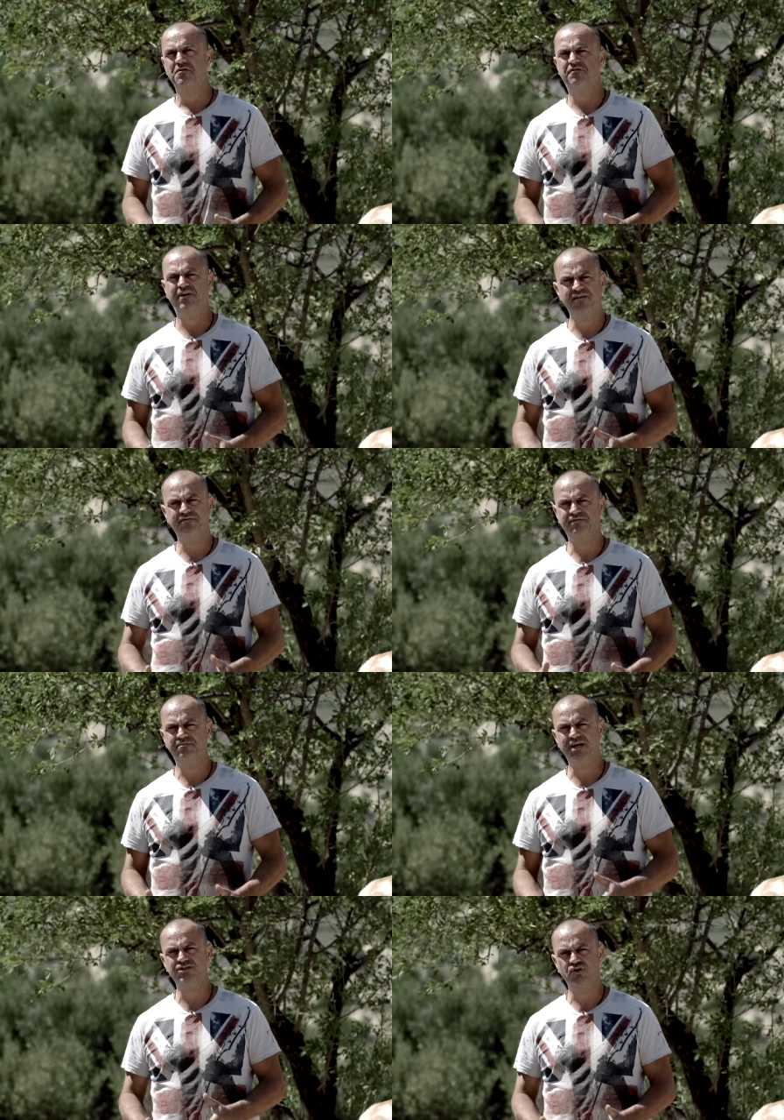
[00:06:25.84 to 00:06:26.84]
five
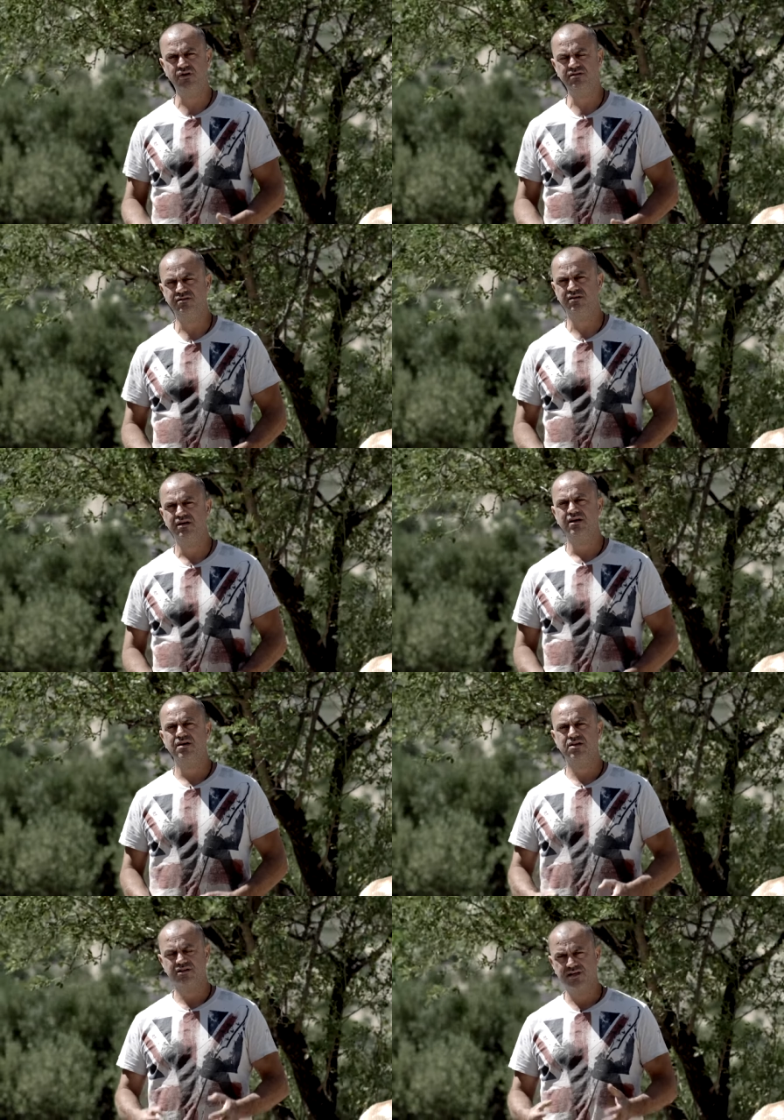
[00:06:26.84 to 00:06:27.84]
months old.
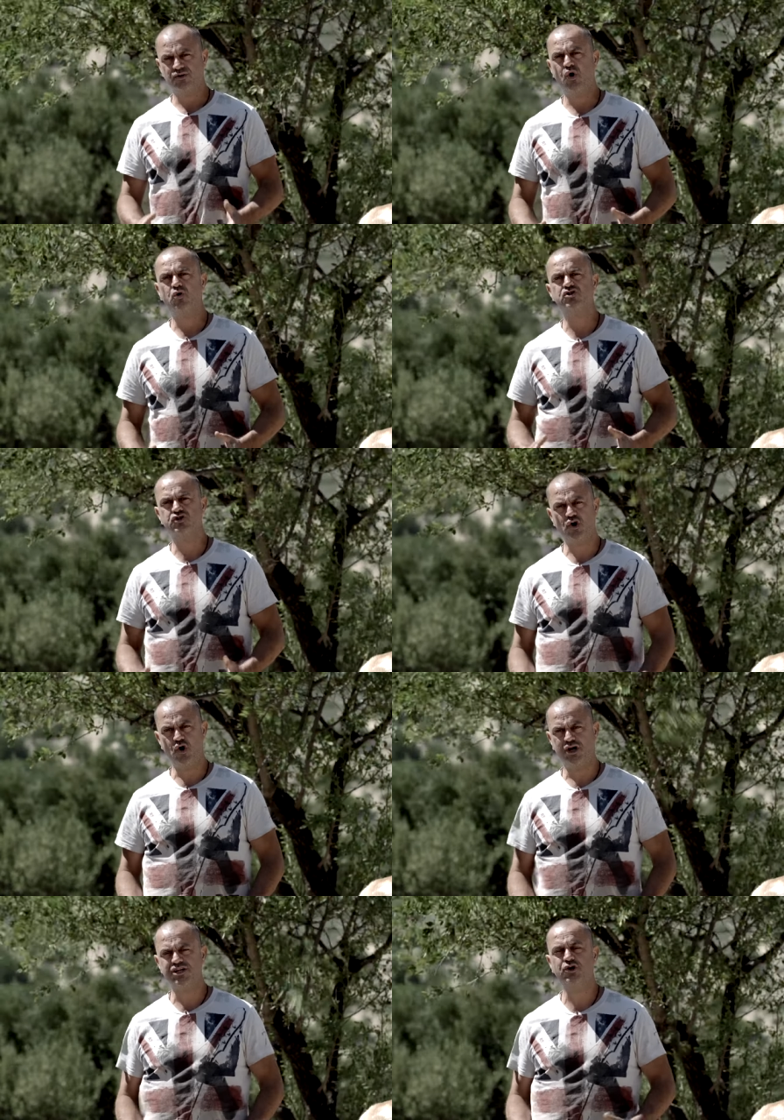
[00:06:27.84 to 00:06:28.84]
The dog was
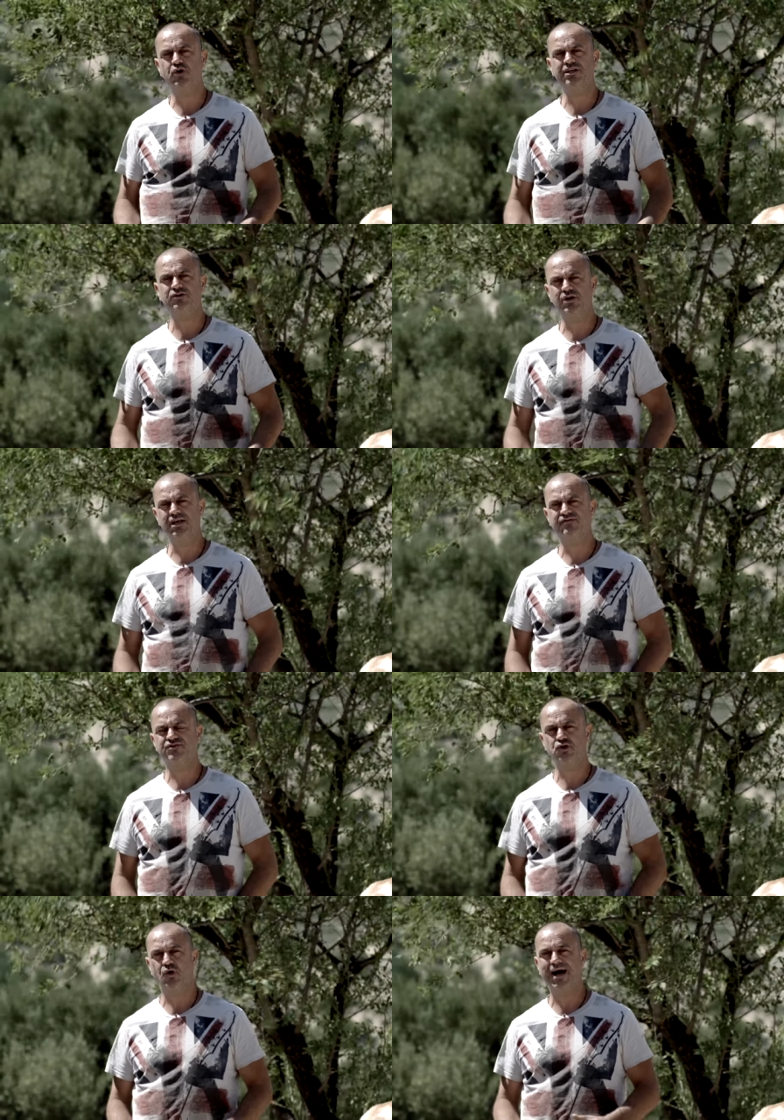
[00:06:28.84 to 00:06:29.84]
strong and she wanted to leave,
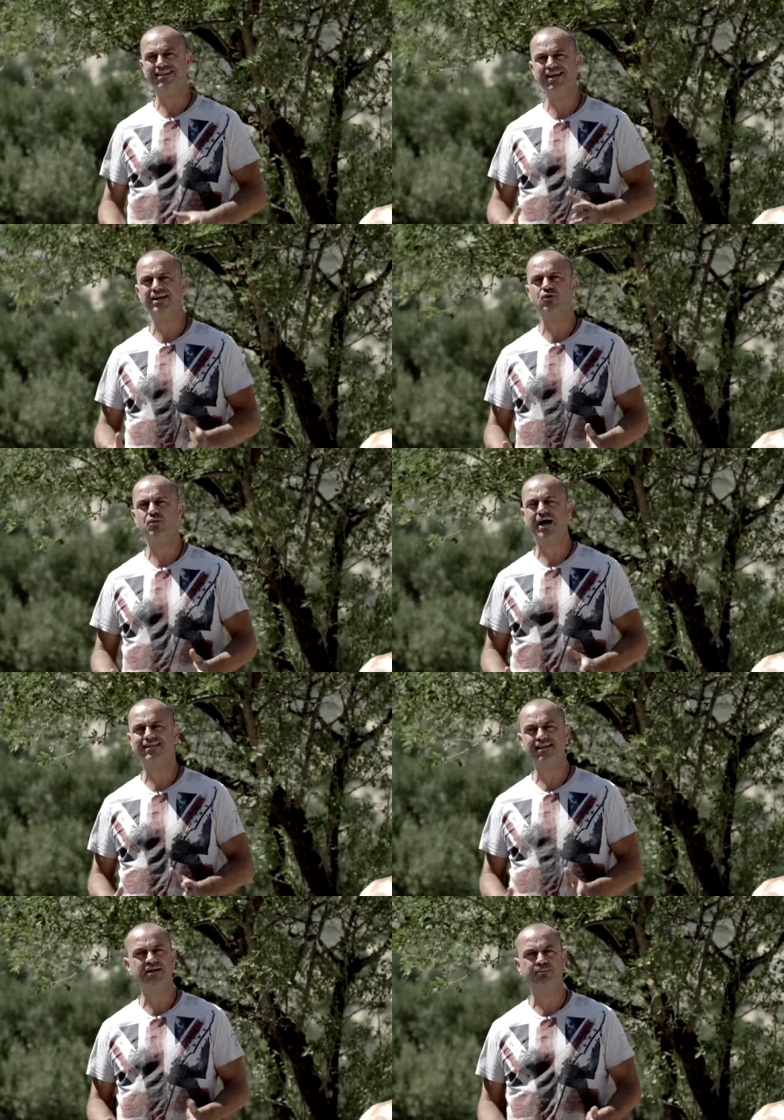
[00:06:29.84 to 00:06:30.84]
so I didn't, I
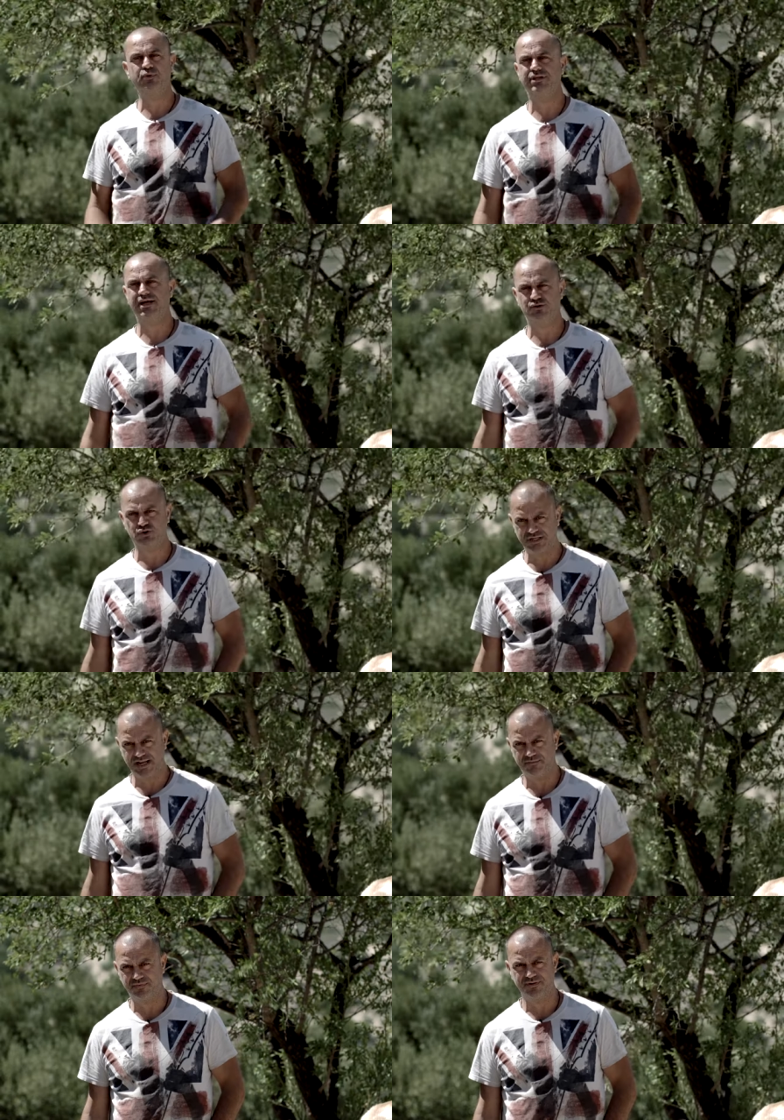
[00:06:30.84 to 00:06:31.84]
didn't put her to
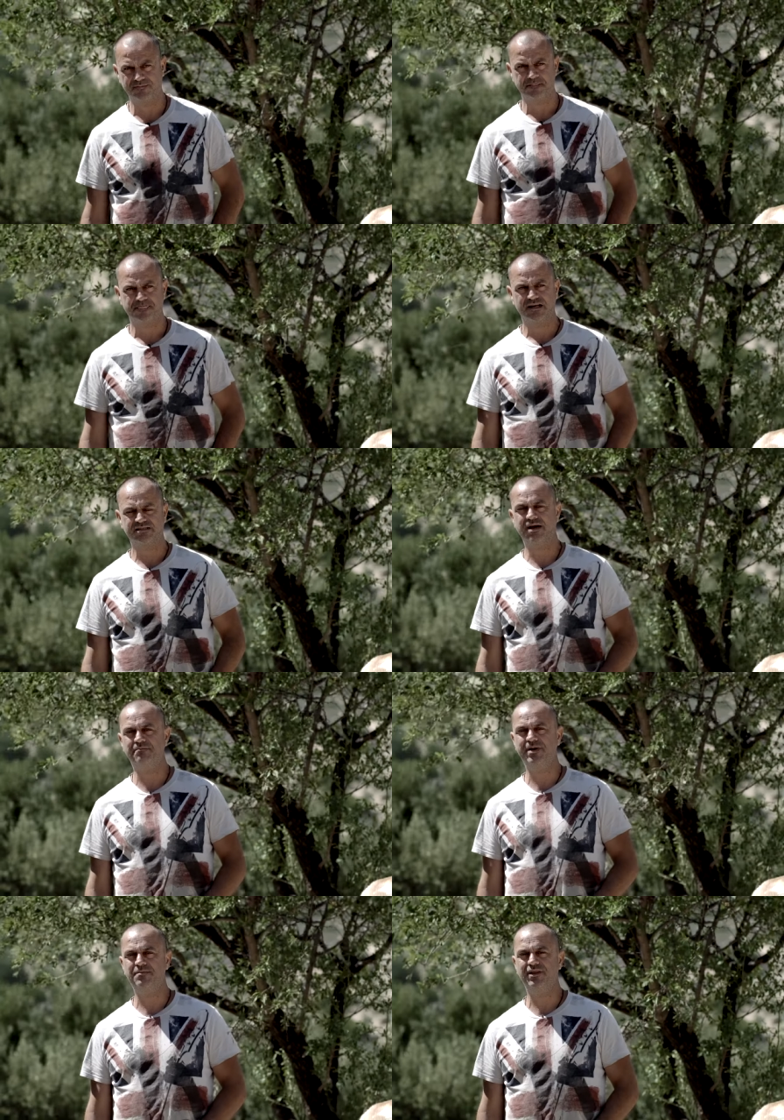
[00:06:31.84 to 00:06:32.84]
sleep. Some
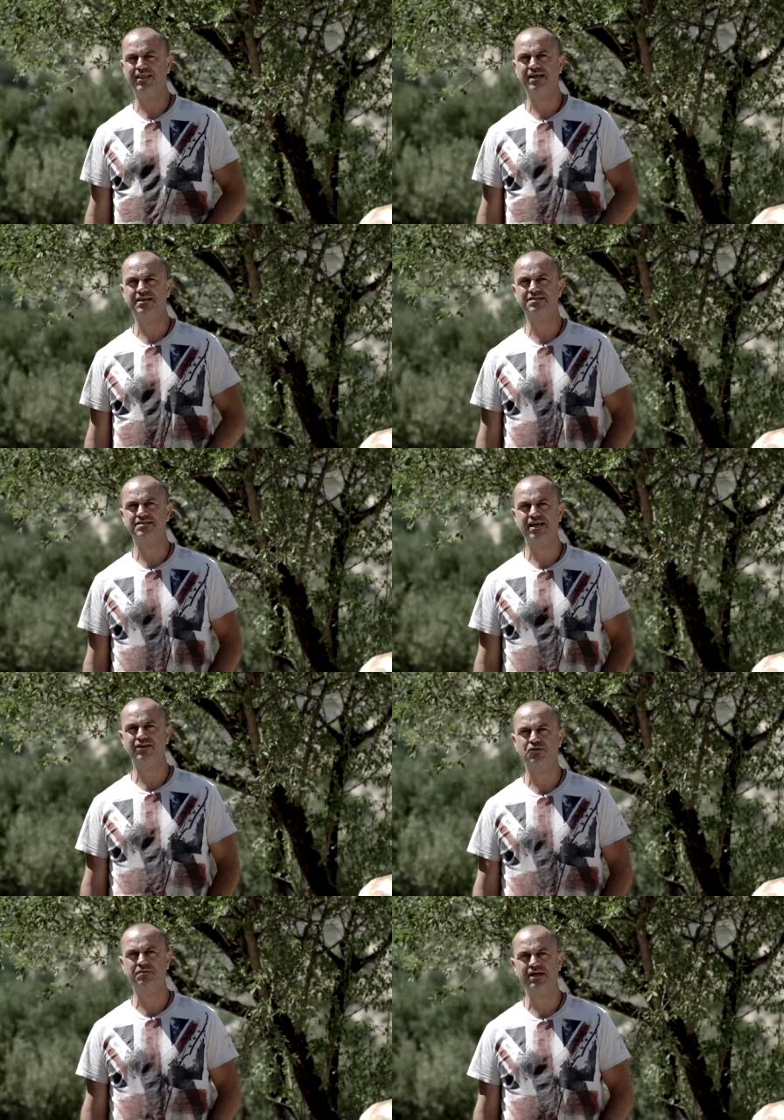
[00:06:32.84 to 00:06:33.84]
people, they say
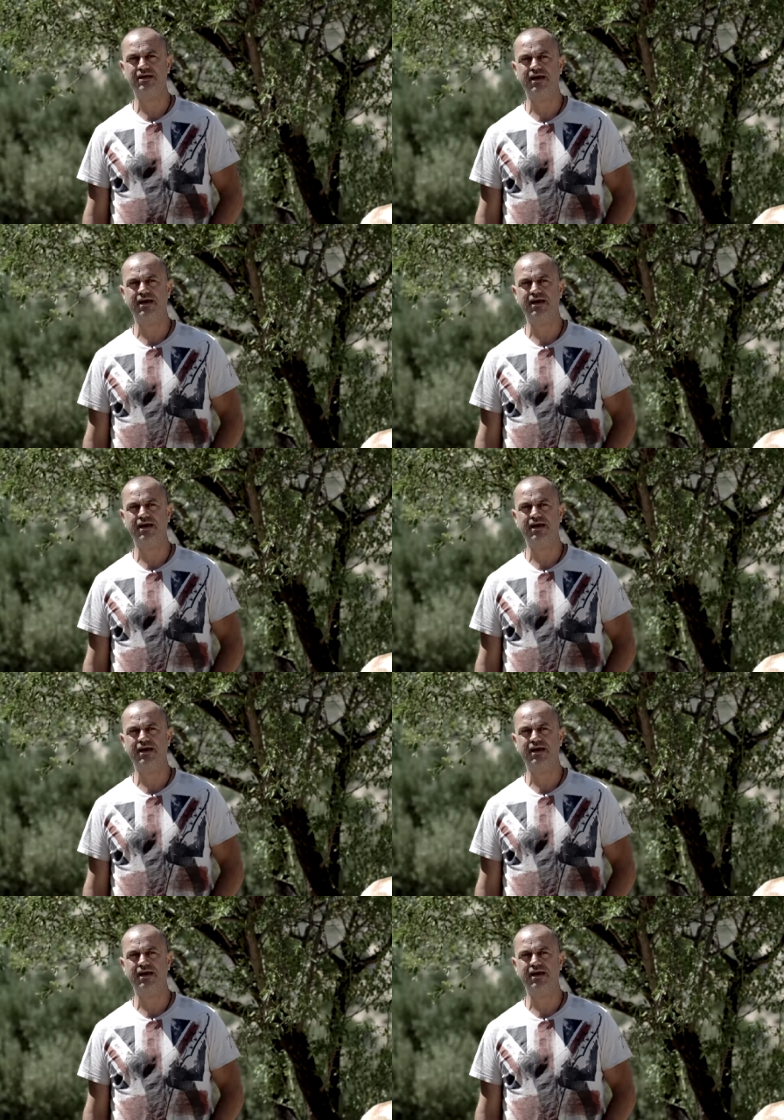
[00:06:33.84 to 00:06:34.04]
to me,